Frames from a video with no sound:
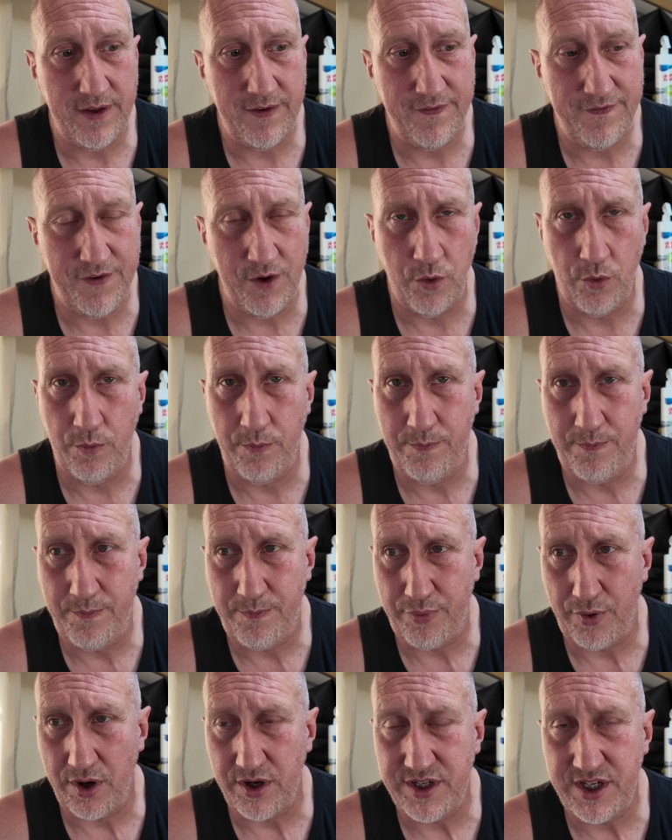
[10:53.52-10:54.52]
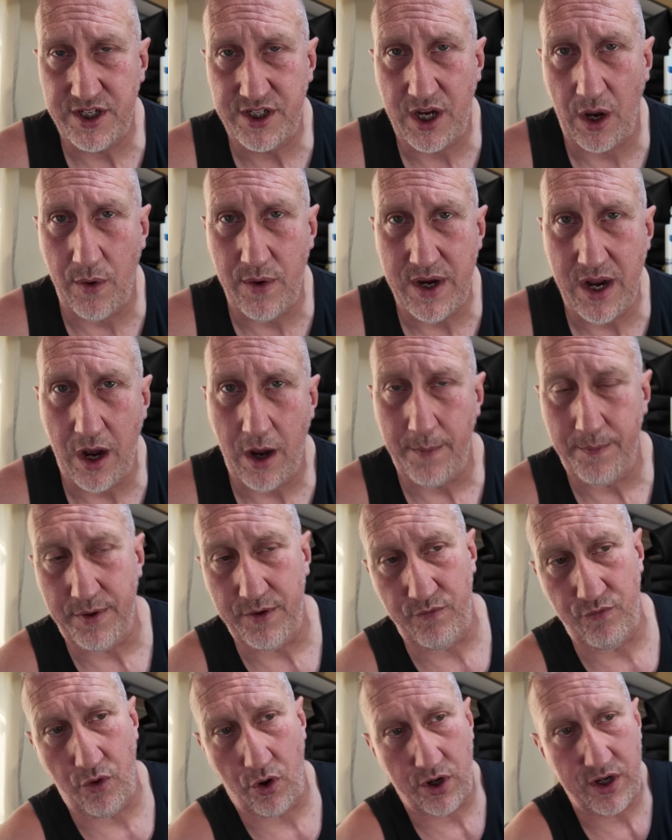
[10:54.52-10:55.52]
fuel prices going up
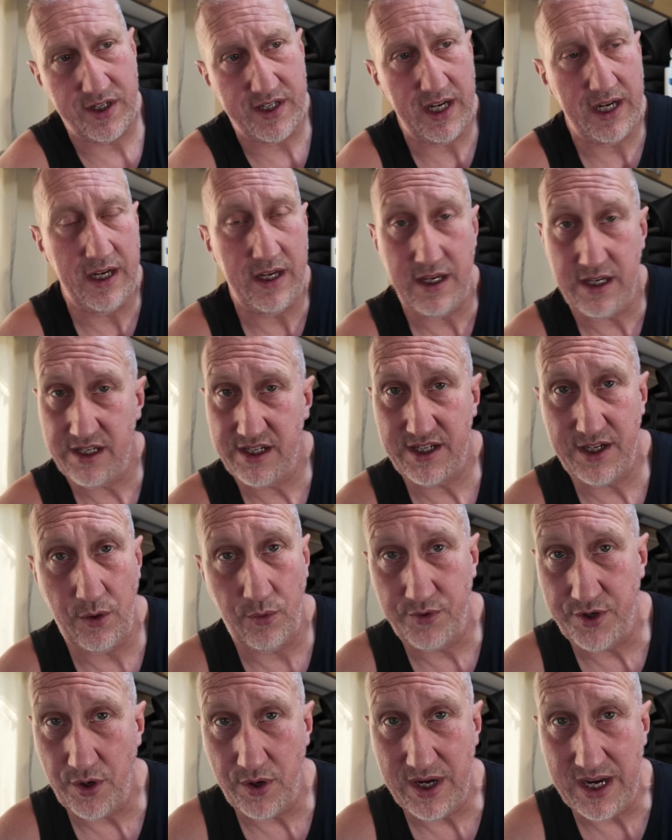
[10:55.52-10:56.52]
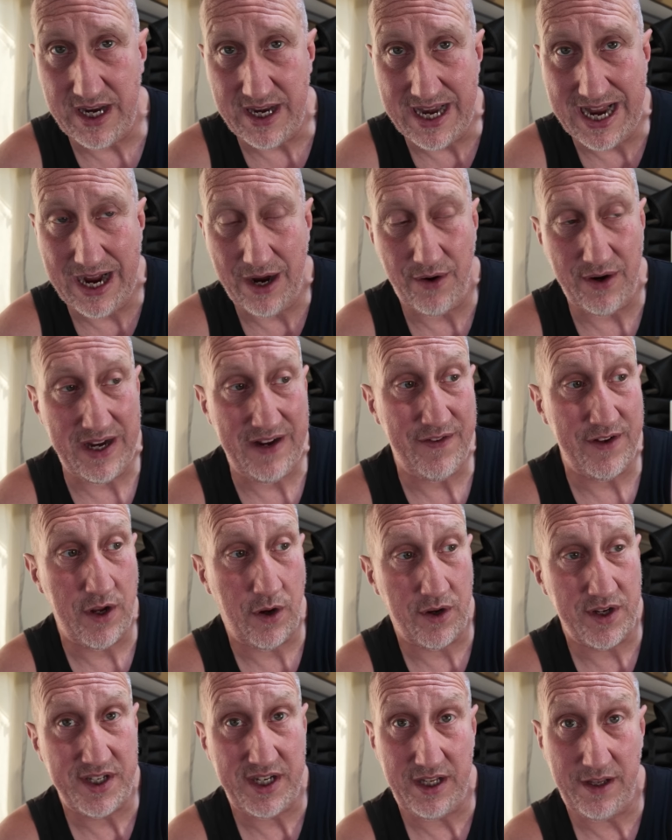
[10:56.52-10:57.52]
and rocketing, and it's still doing it now, even
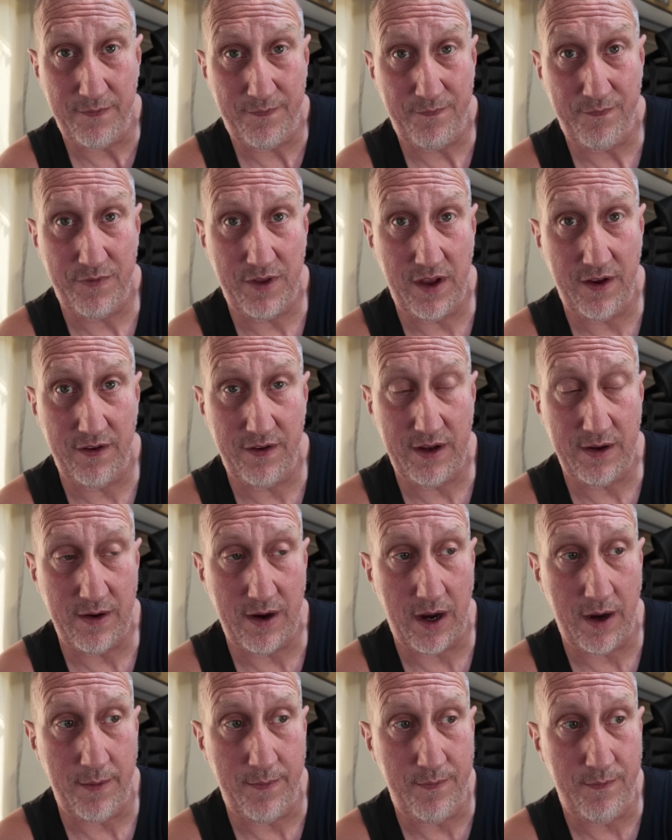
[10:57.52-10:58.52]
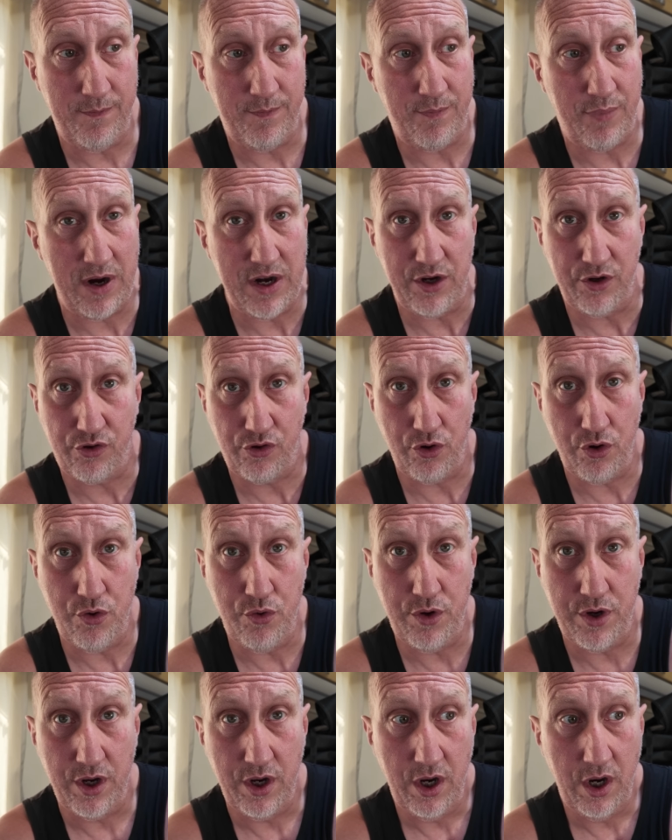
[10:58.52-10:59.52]
though I see the Brent
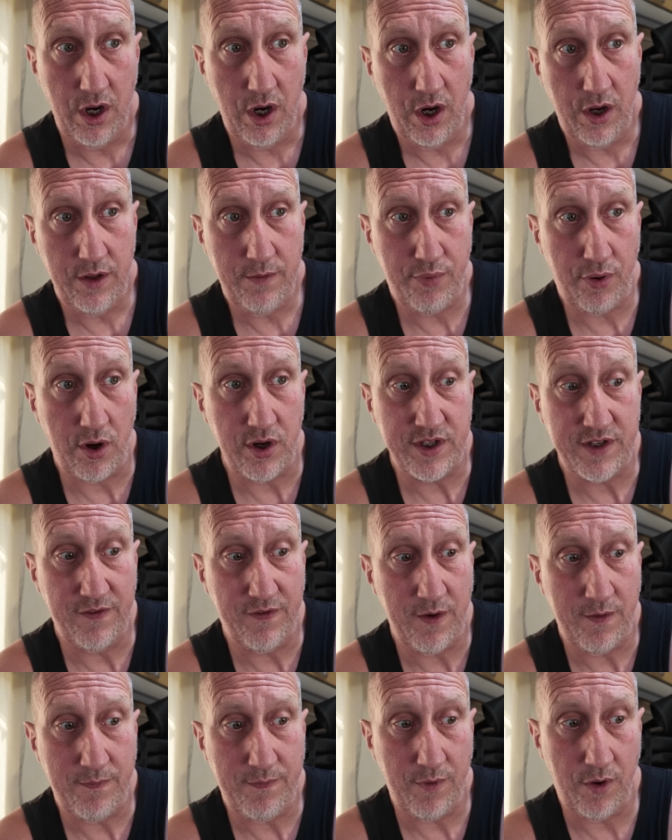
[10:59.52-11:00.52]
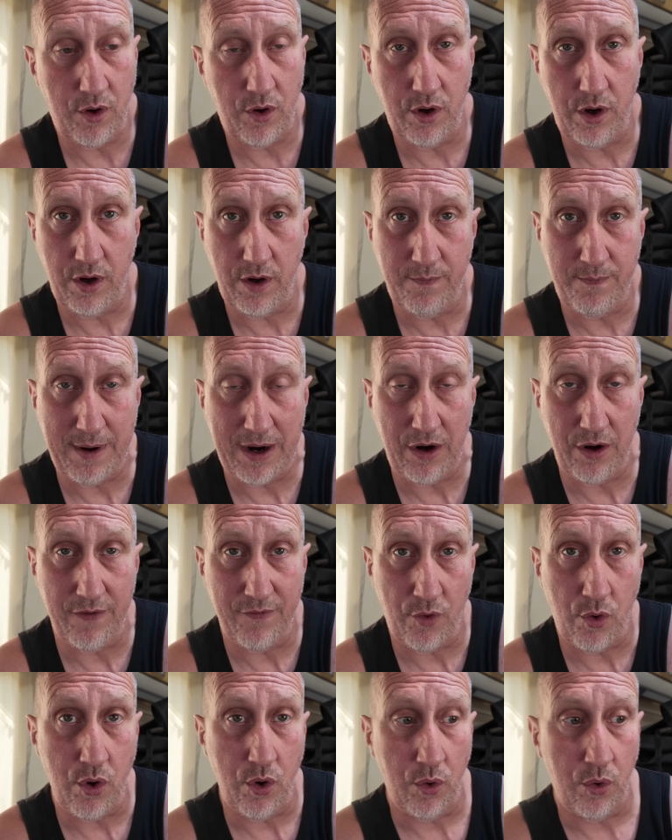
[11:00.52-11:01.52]
crude price of a barrel
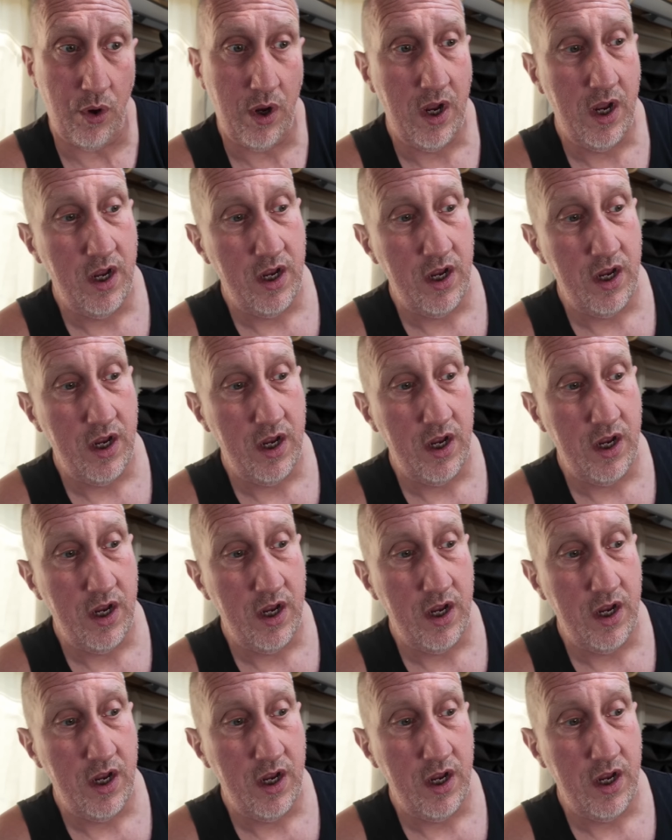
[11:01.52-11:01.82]
of oil